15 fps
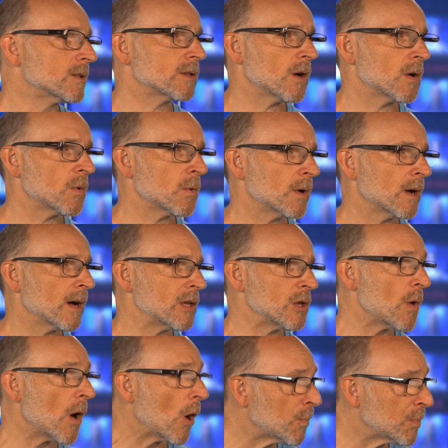And so
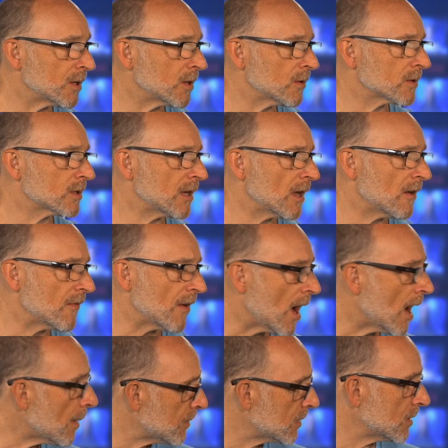uh, you open
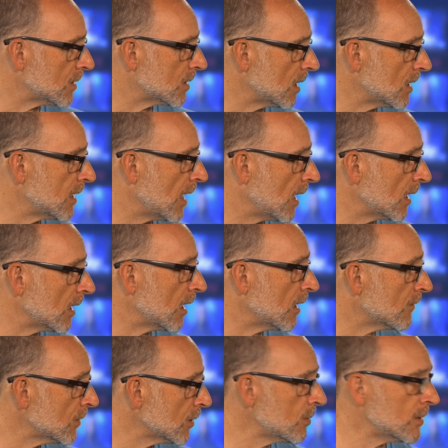yourself up to
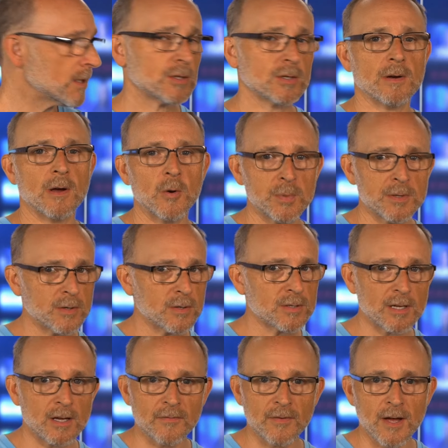satanic influence, you open
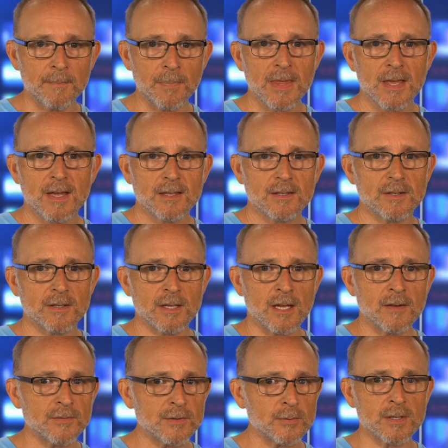yourself up to
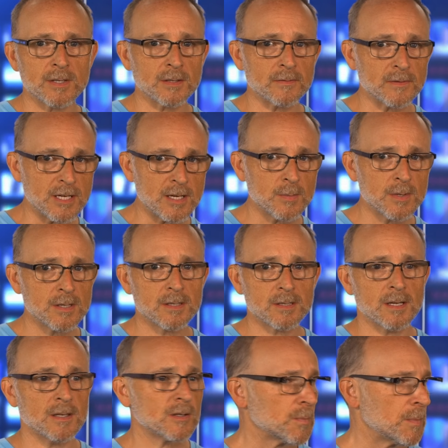the influence of
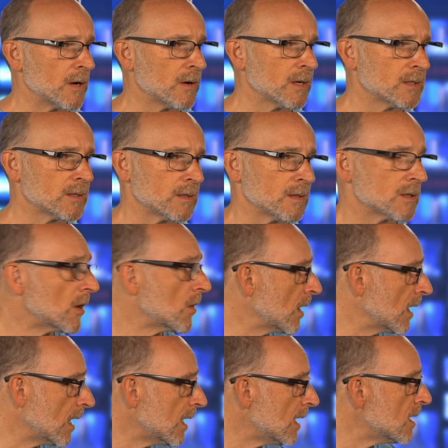demons and spirits. And
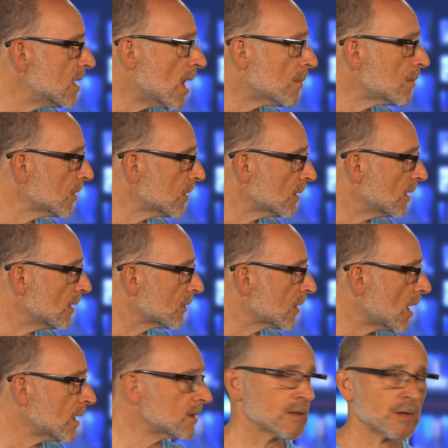so any number
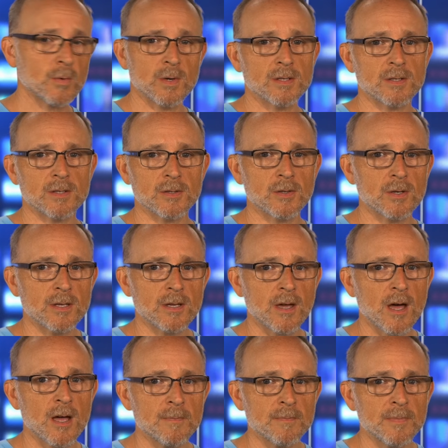of consequences
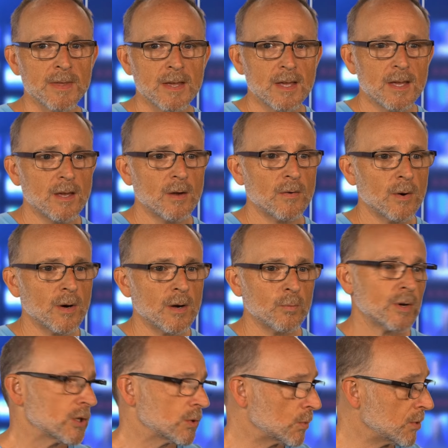could come,
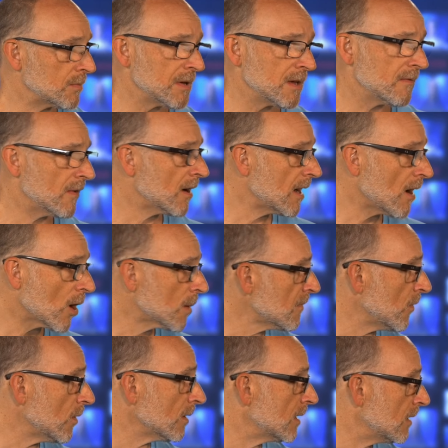uh, which would be very
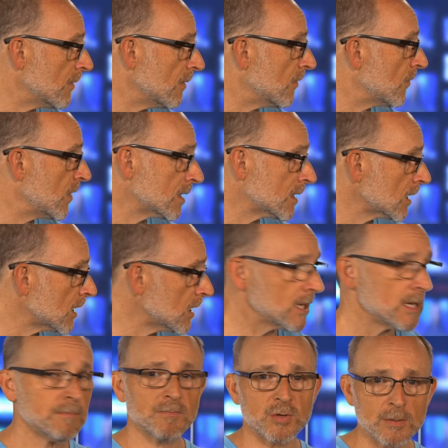harmful, even
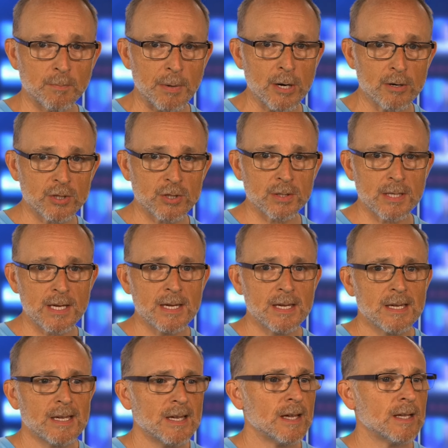physically,
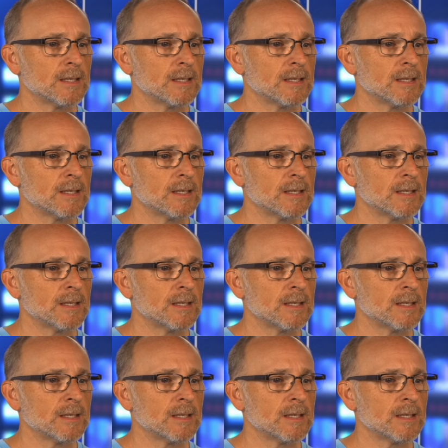spiritually.